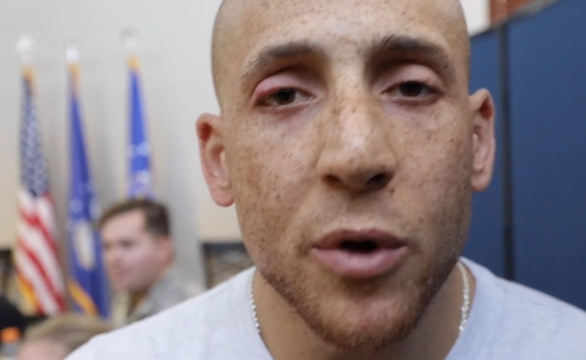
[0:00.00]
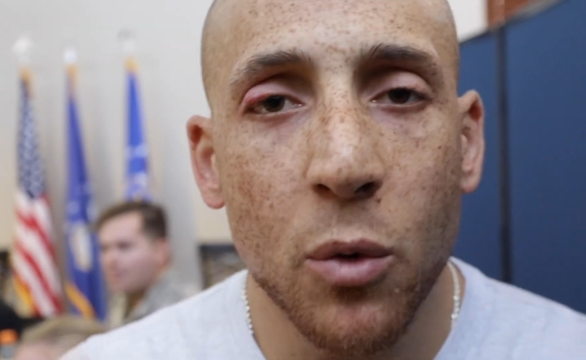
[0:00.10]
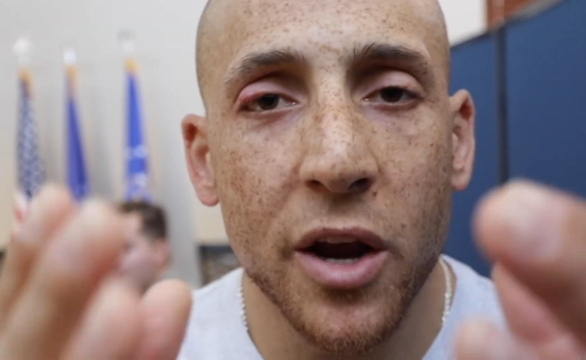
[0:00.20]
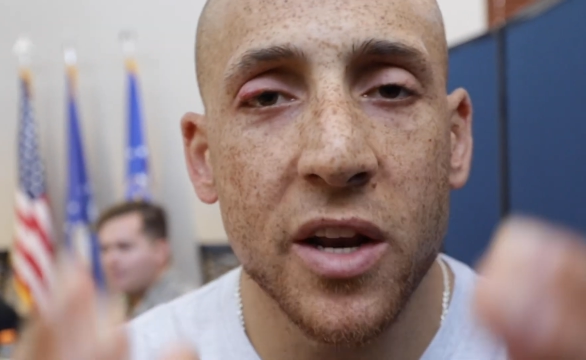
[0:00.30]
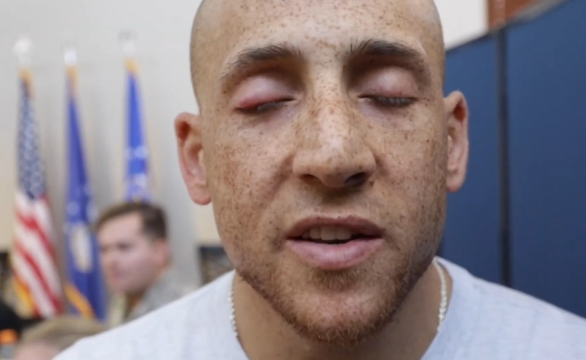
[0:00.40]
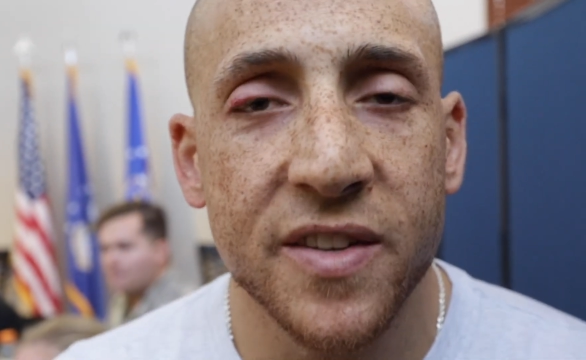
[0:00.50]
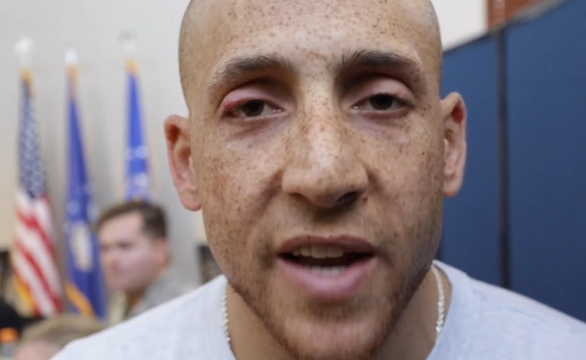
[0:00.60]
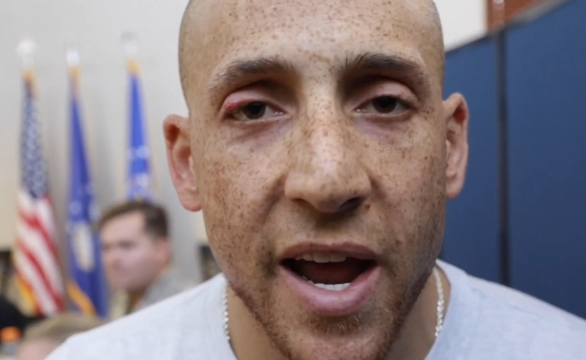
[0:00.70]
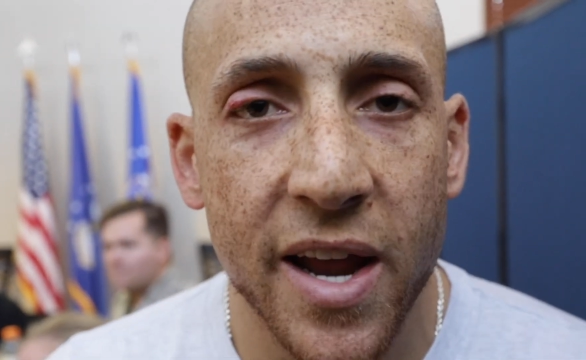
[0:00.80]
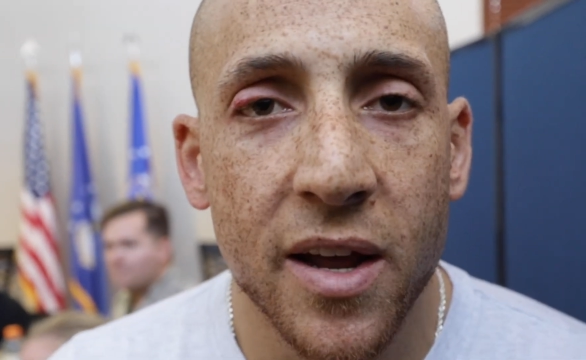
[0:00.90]
Speaker 1: We want you to
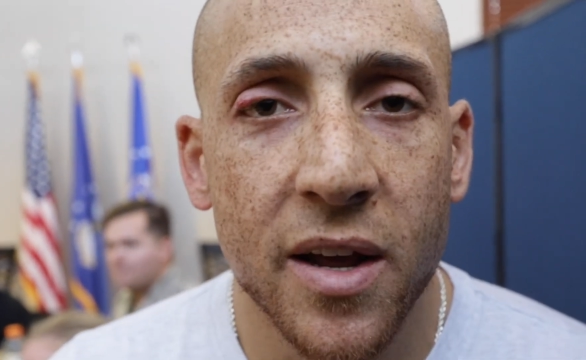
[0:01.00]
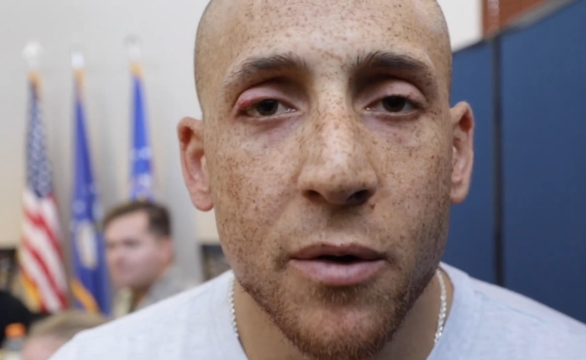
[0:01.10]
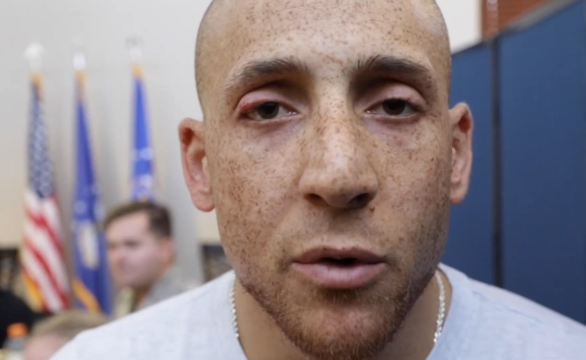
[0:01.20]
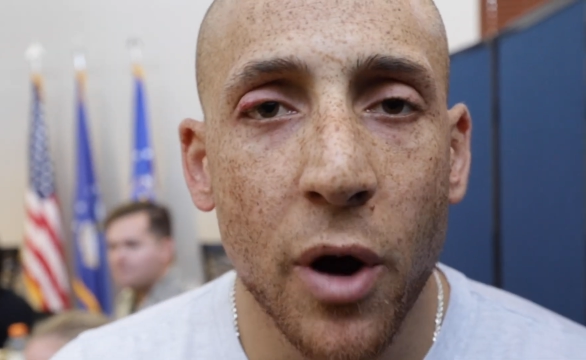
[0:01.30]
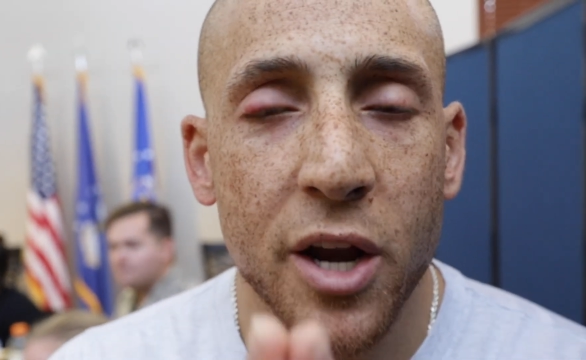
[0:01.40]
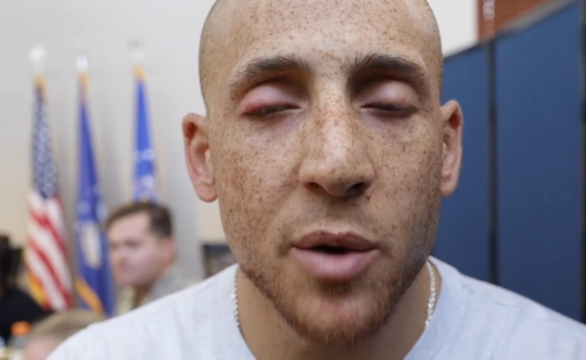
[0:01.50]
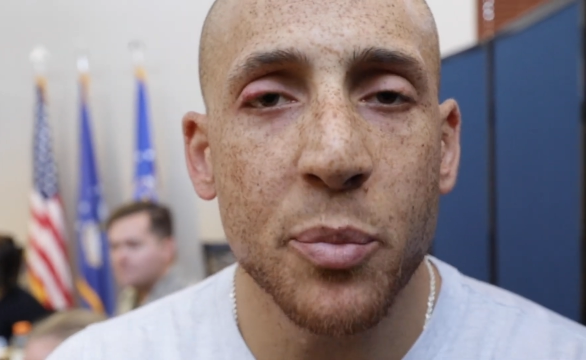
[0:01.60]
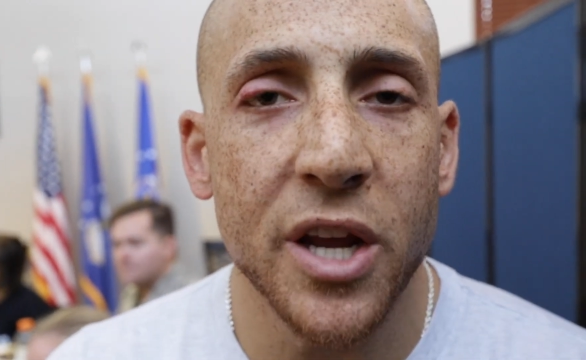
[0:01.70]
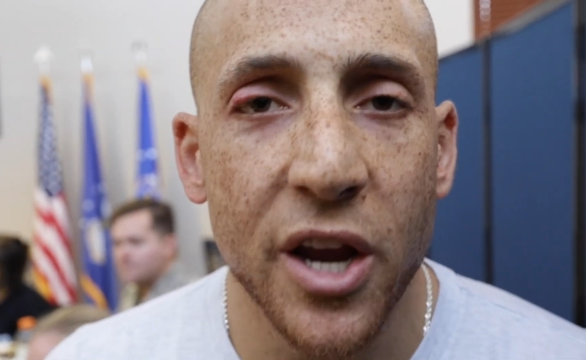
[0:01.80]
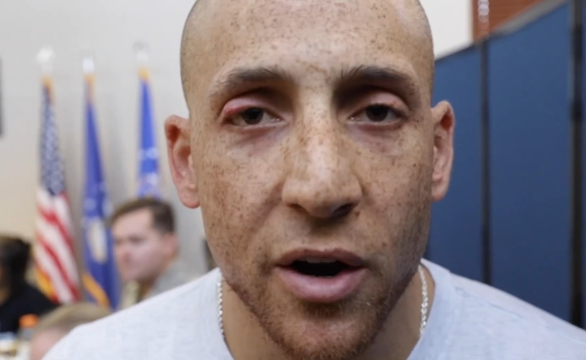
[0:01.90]
stay. We want you to
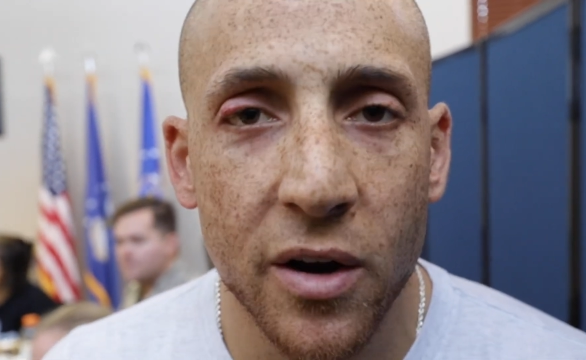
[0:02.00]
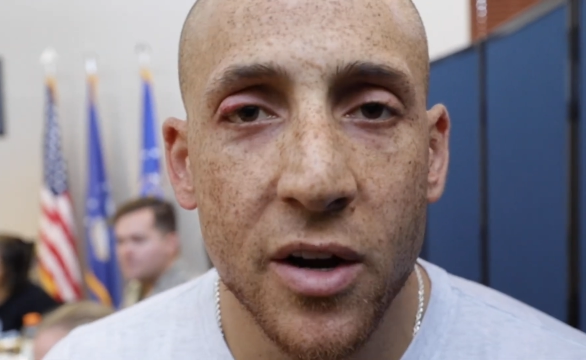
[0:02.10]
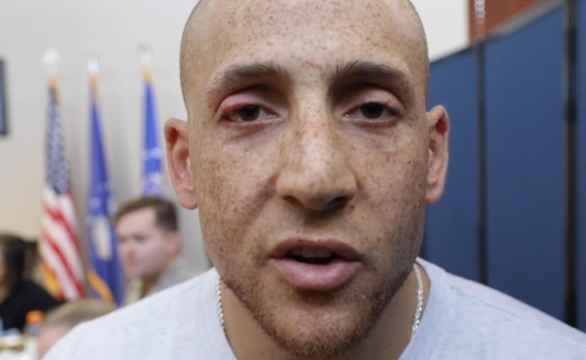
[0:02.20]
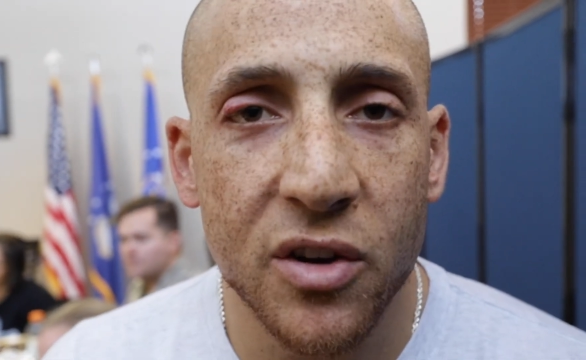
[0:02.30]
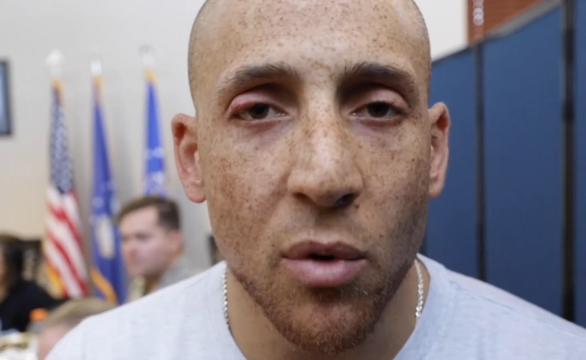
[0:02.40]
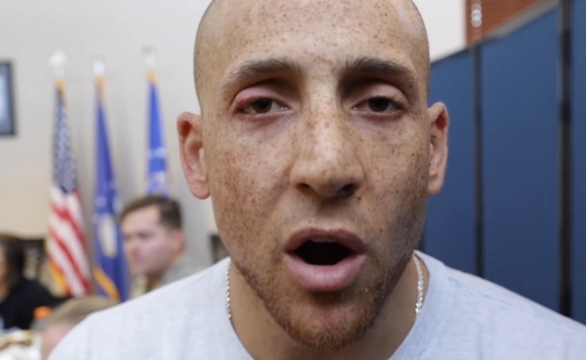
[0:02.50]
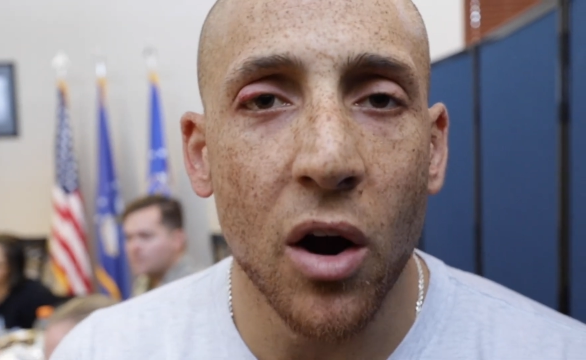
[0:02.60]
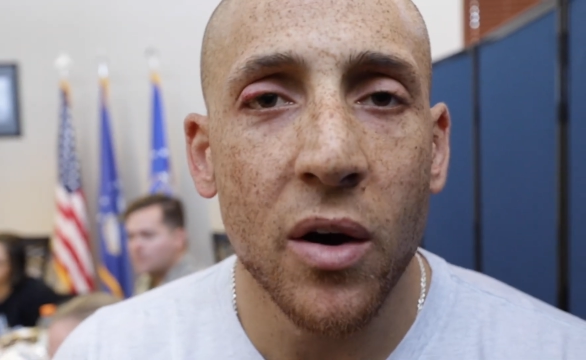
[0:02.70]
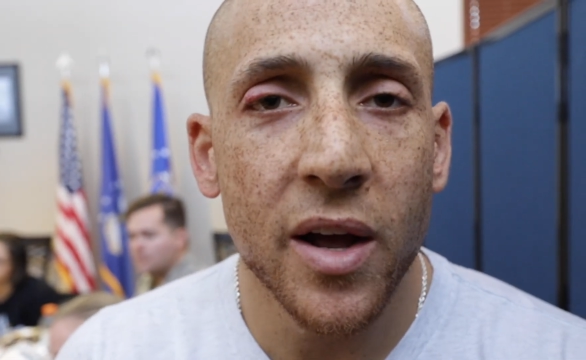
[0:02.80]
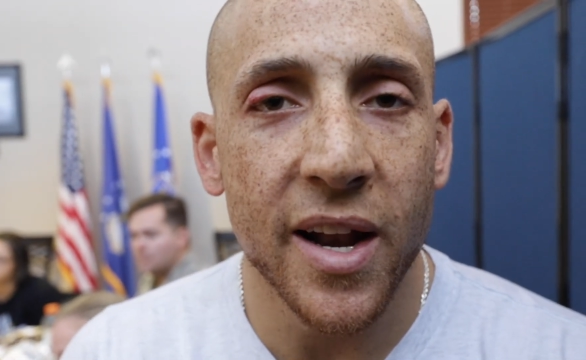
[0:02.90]
be here
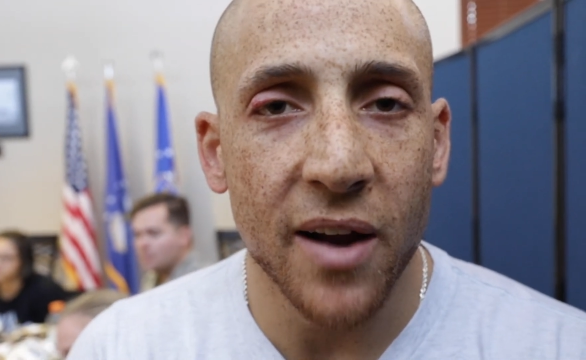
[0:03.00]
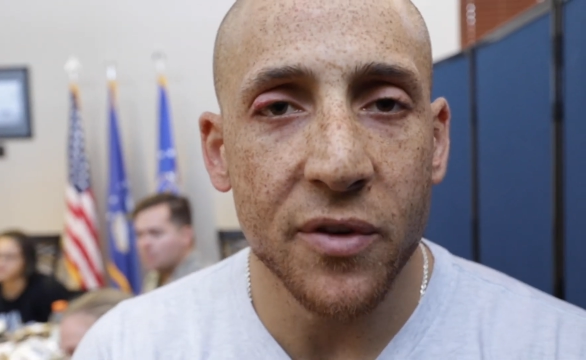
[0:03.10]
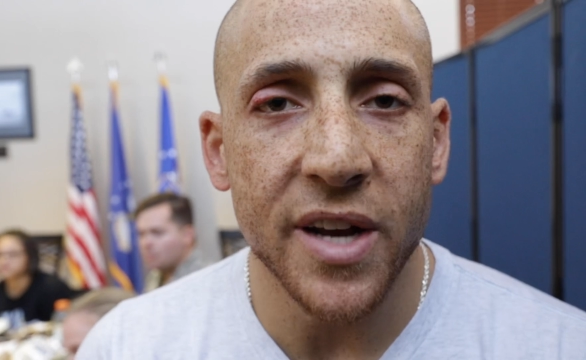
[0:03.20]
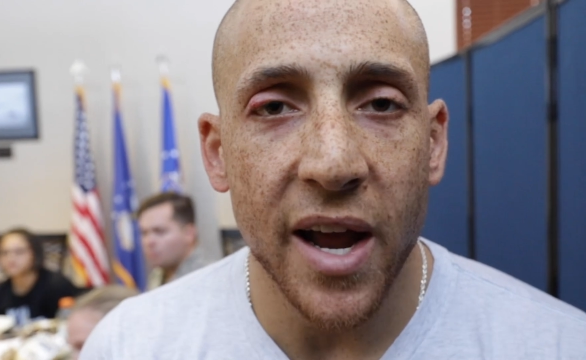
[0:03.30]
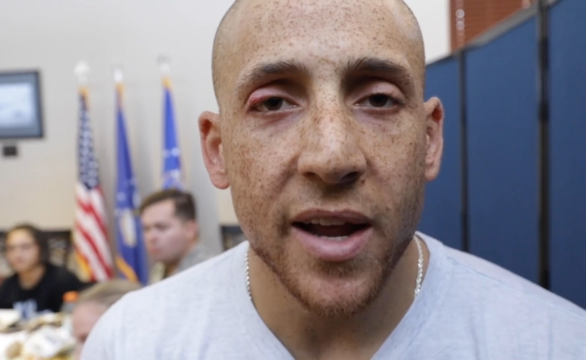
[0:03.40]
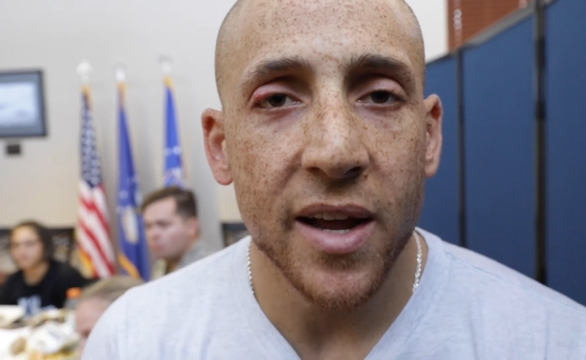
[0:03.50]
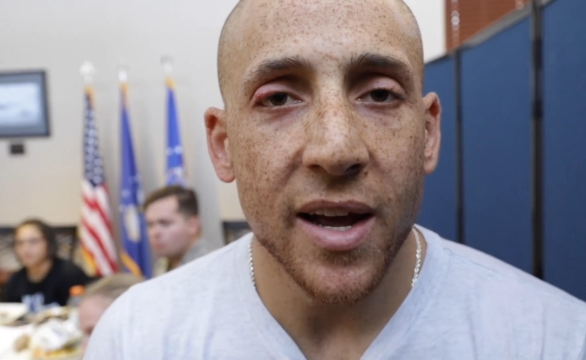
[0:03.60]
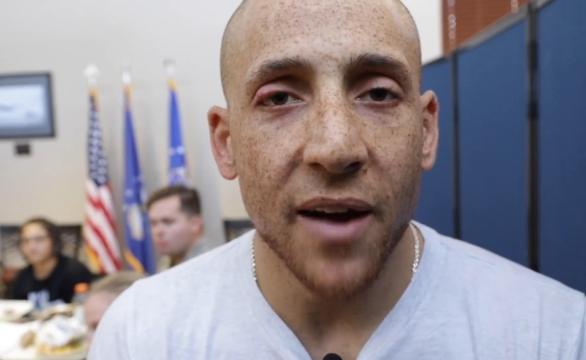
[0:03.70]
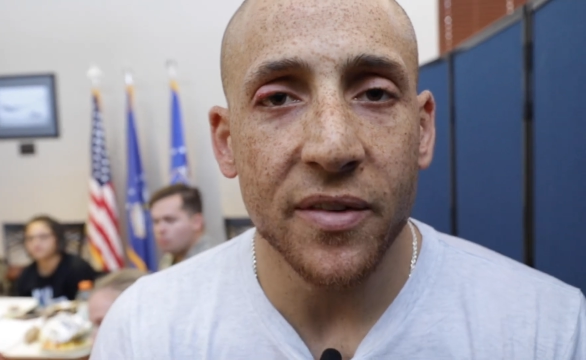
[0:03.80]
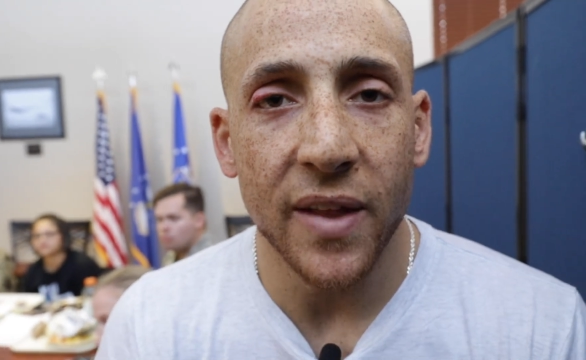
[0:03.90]
tomorrow and every day
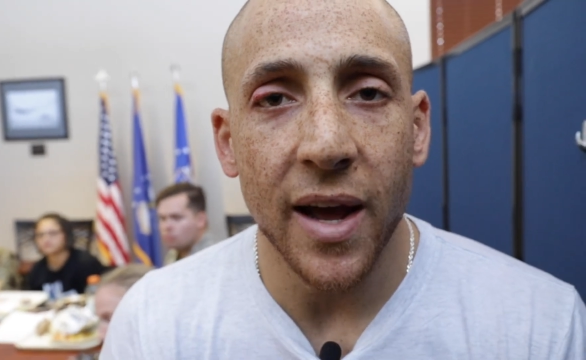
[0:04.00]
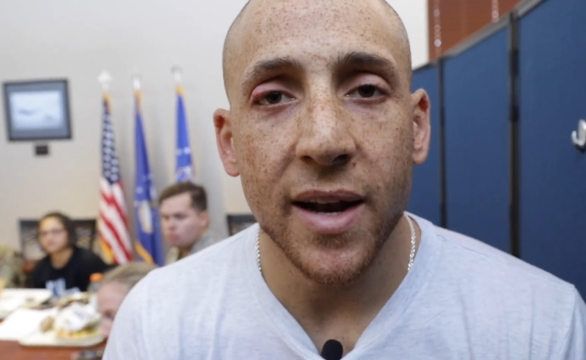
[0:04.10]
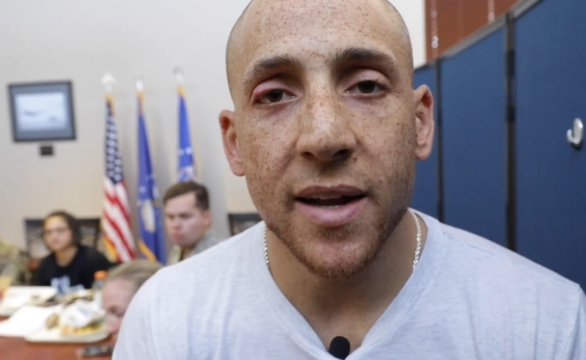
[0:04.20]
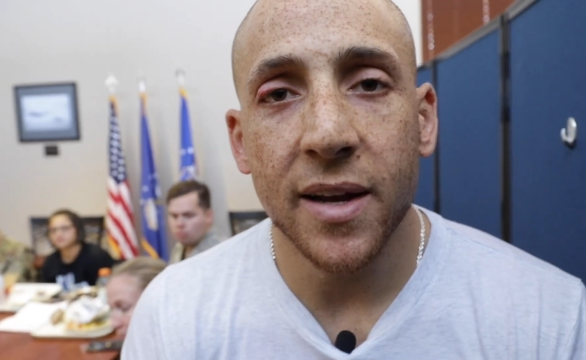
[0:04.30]
after that.